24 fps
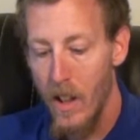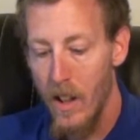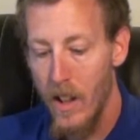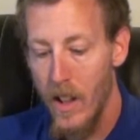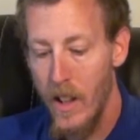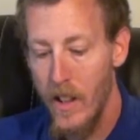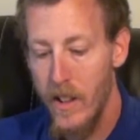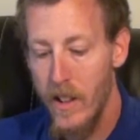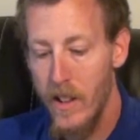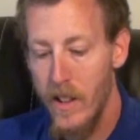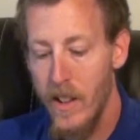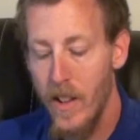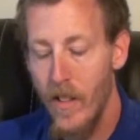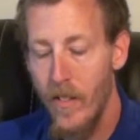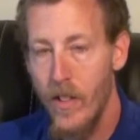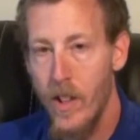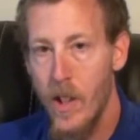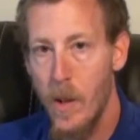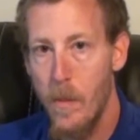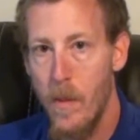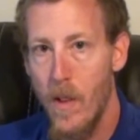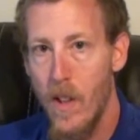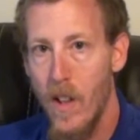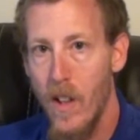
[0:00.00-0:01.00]
Legends of
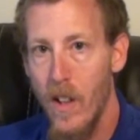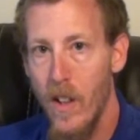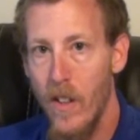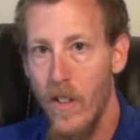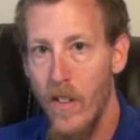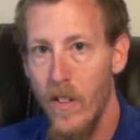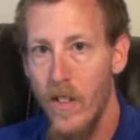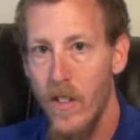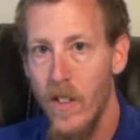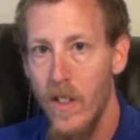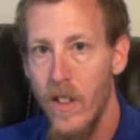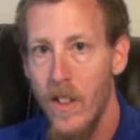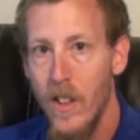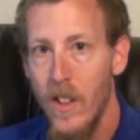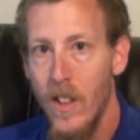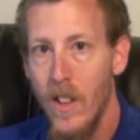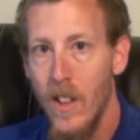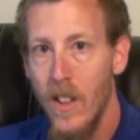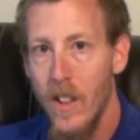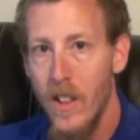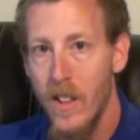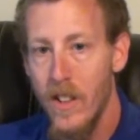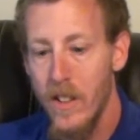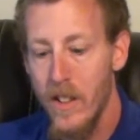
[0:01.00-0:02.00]
Tomorrow.
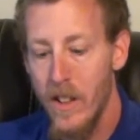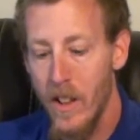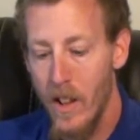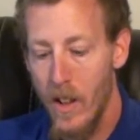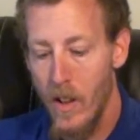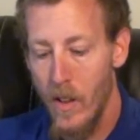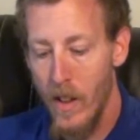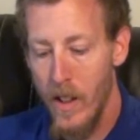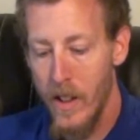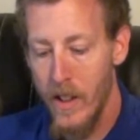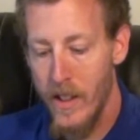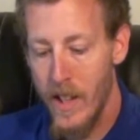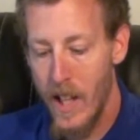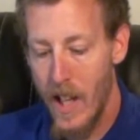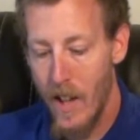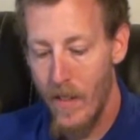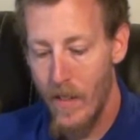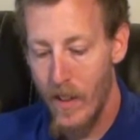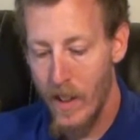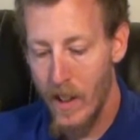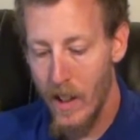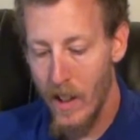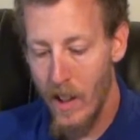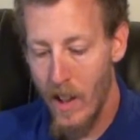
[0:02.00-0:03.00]
So it's kind of
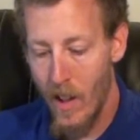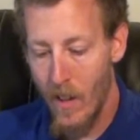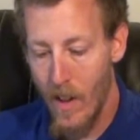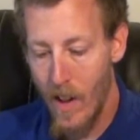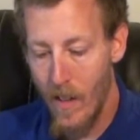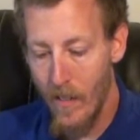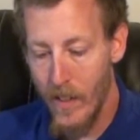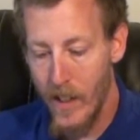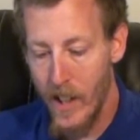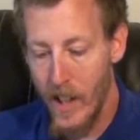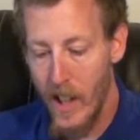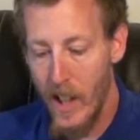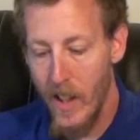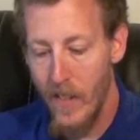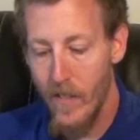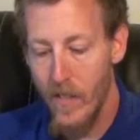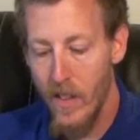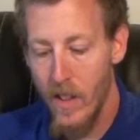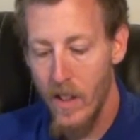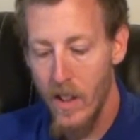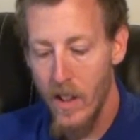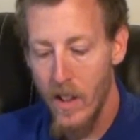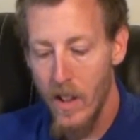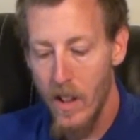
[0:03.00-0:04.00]
like a co-op game
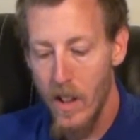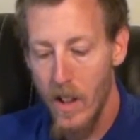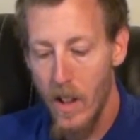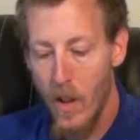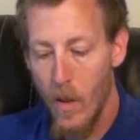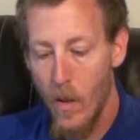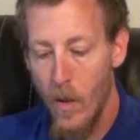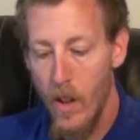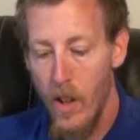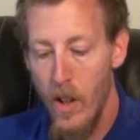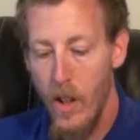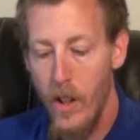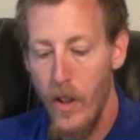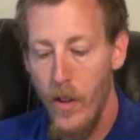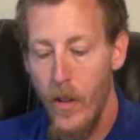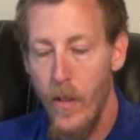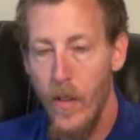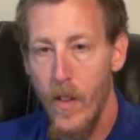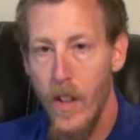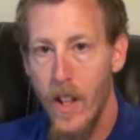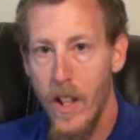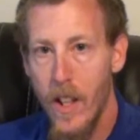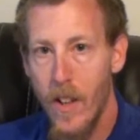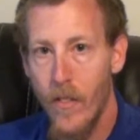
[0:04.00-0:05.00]
where
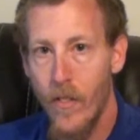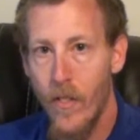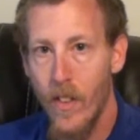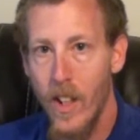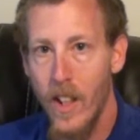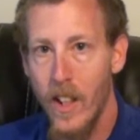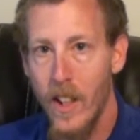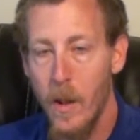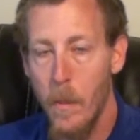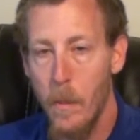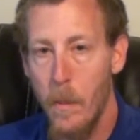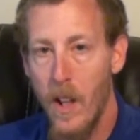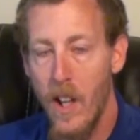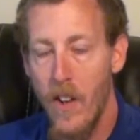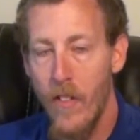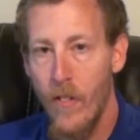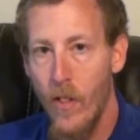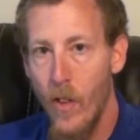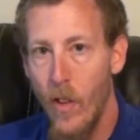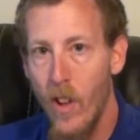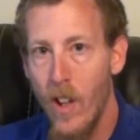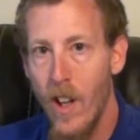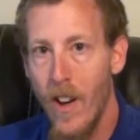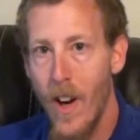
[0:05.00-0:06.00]
you and a friend can play
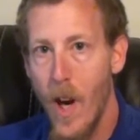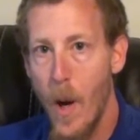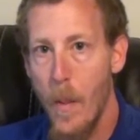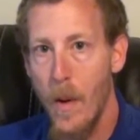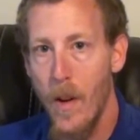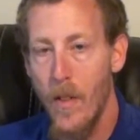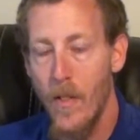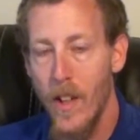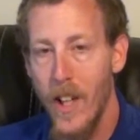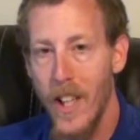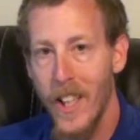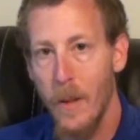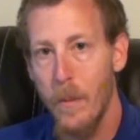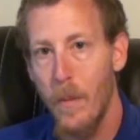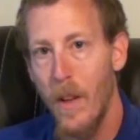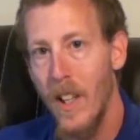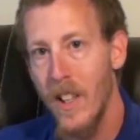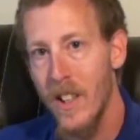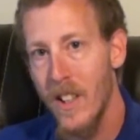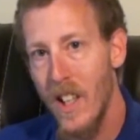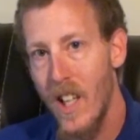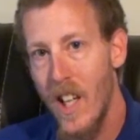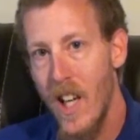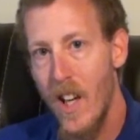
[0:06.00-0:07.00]
full co-op over
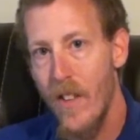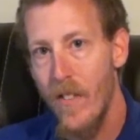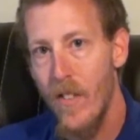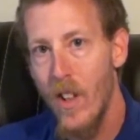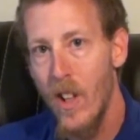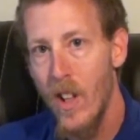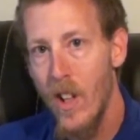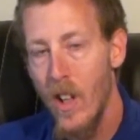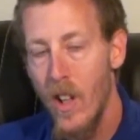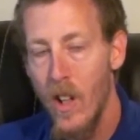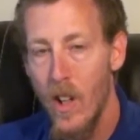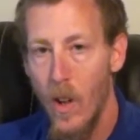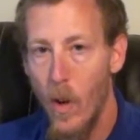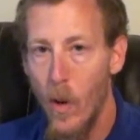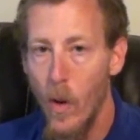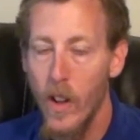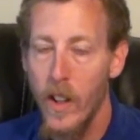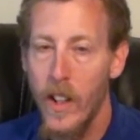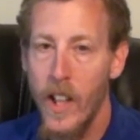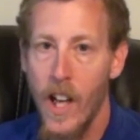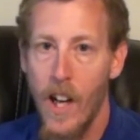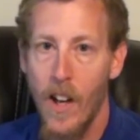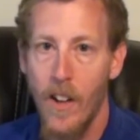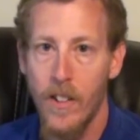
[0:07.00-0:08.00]
Xbox Live
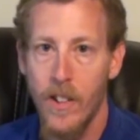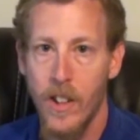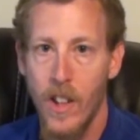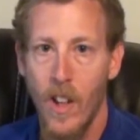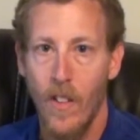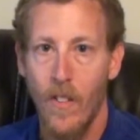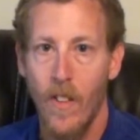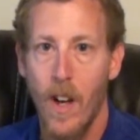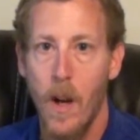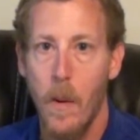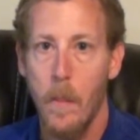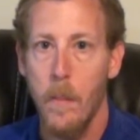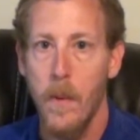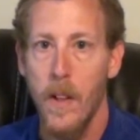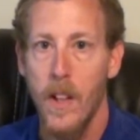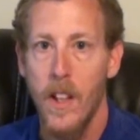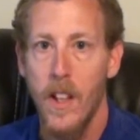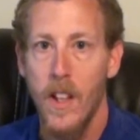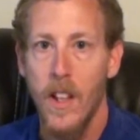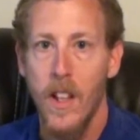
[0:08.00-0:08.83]
or couch co-op,